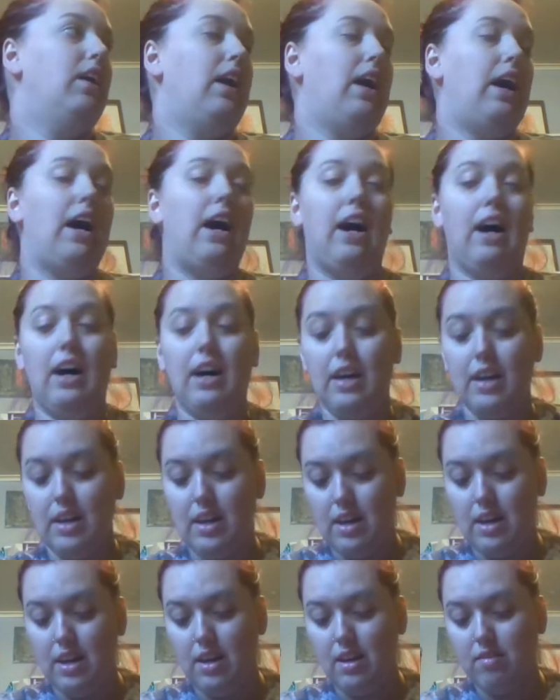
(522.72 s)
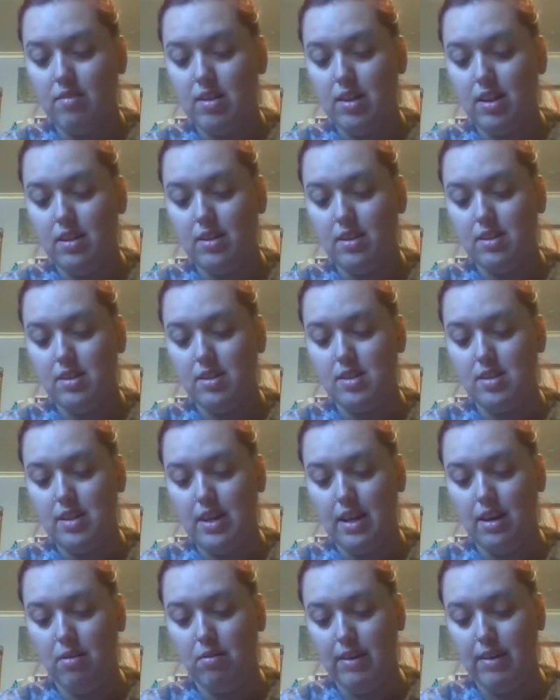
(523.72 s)
I am gonna
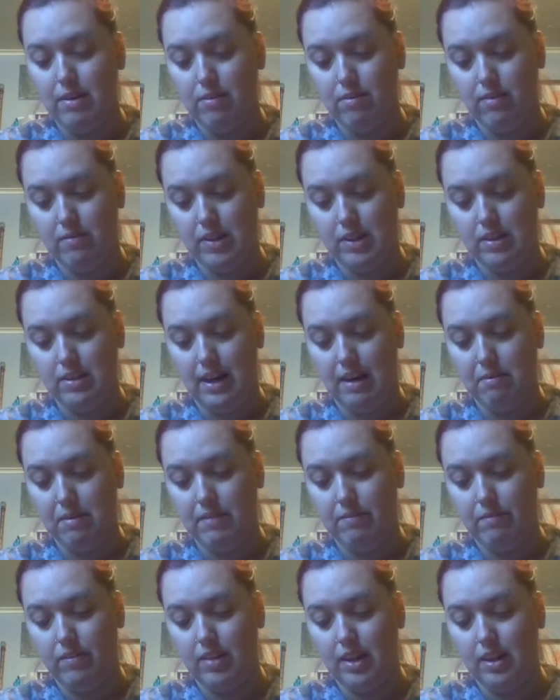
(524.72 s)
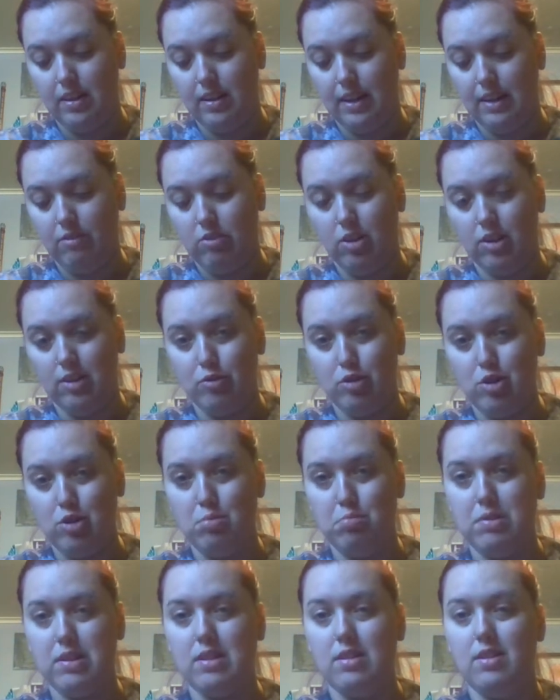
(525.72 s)
stay away from my tablet and my laptop too
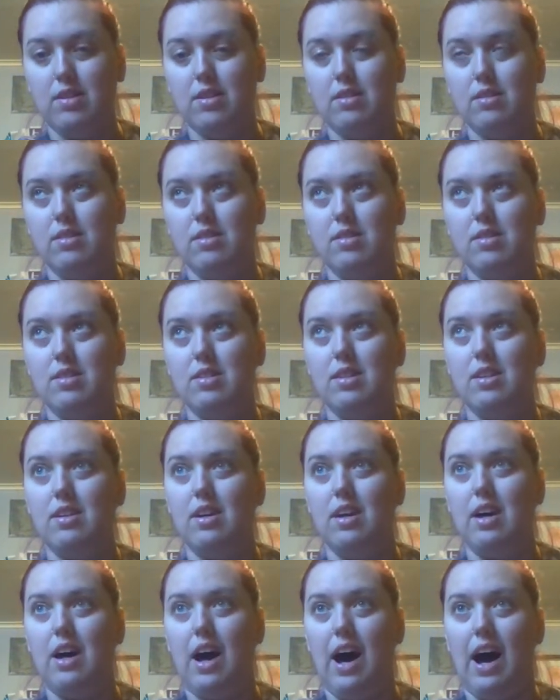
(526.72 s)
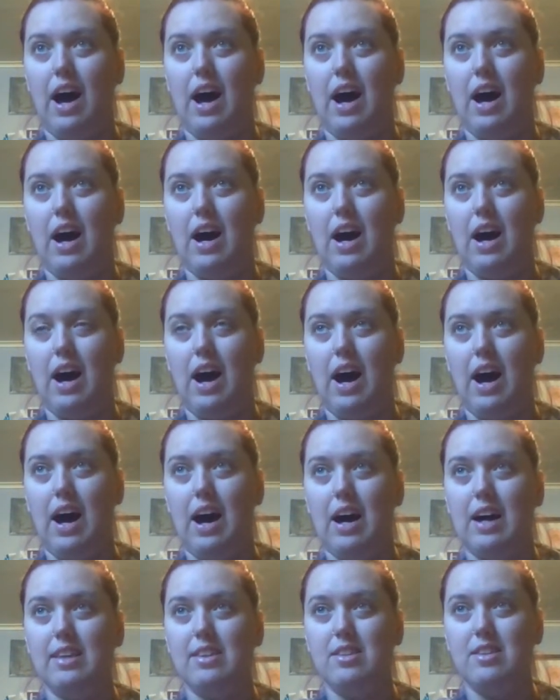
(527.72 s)
because
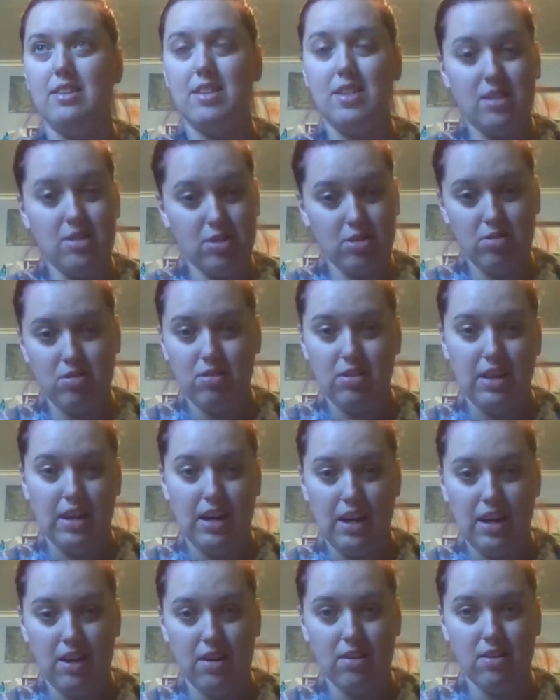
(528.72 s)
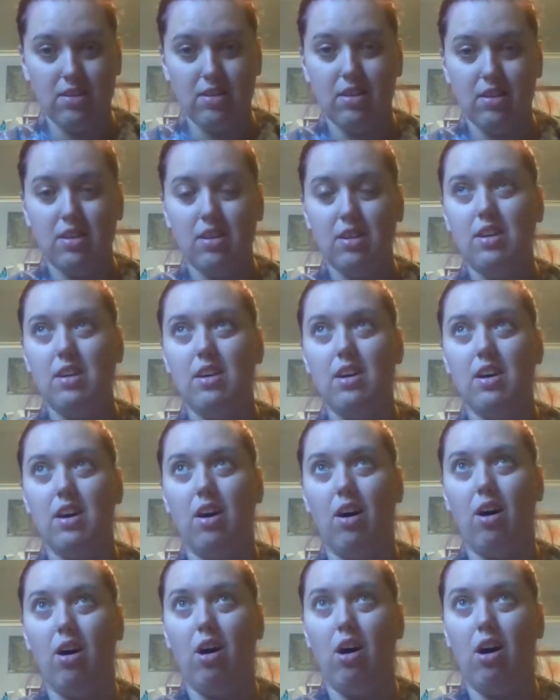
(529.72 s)
this girl here
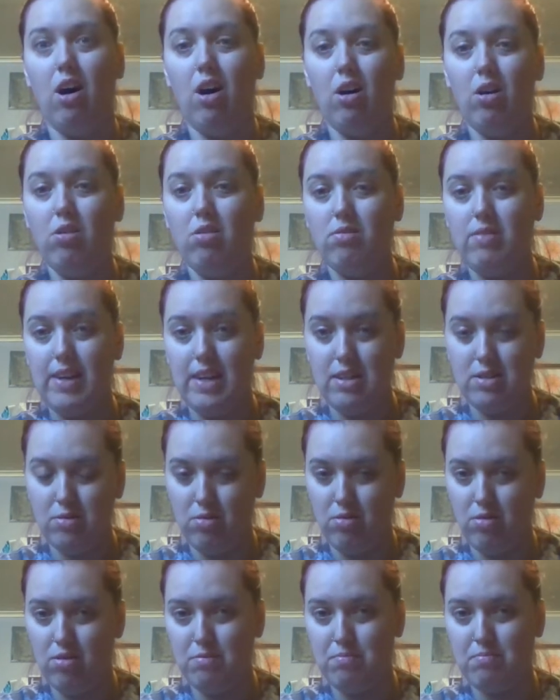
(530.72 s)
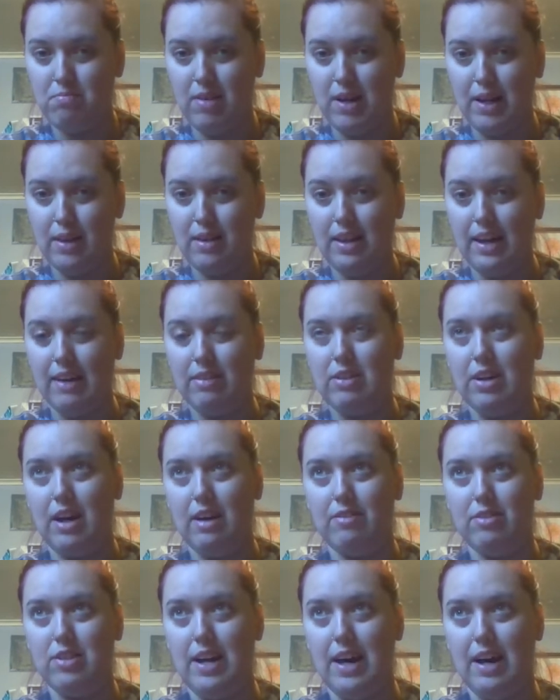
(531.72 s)
always on my laptop
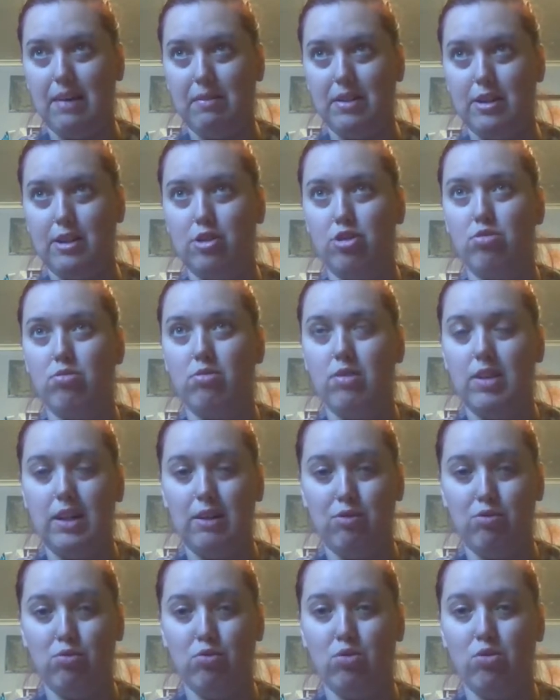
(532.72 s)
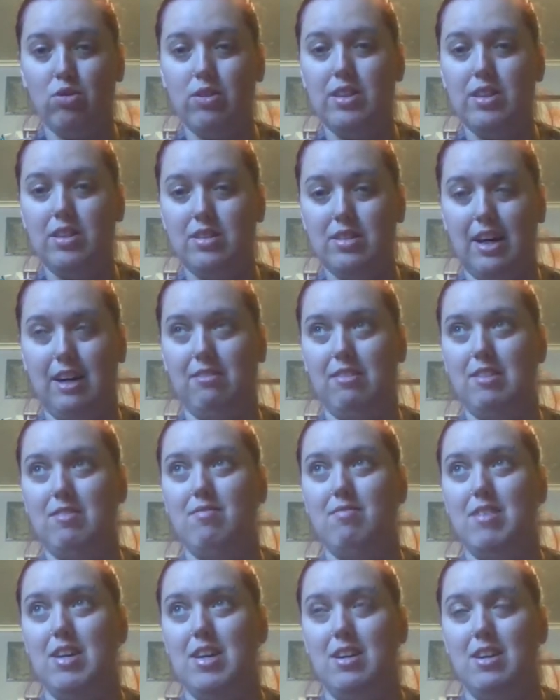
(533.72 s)
tablet 24-7.
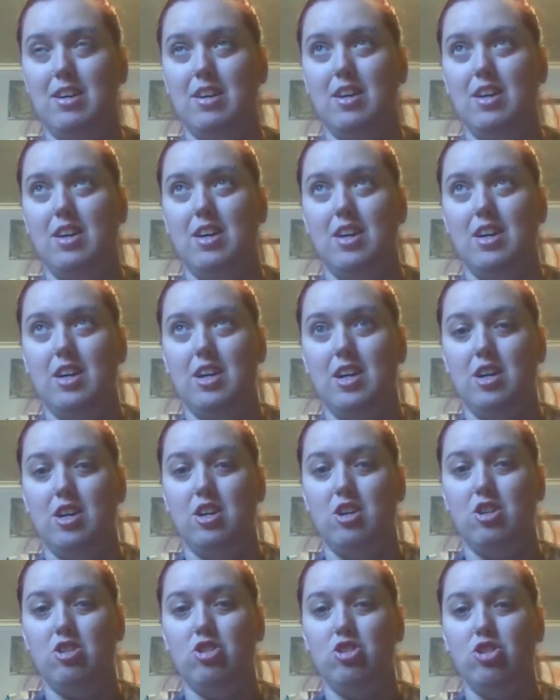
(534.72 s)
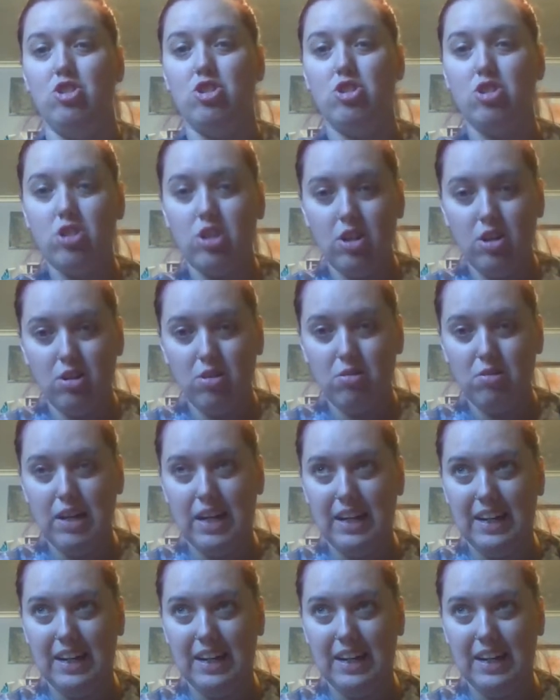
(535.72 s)
So,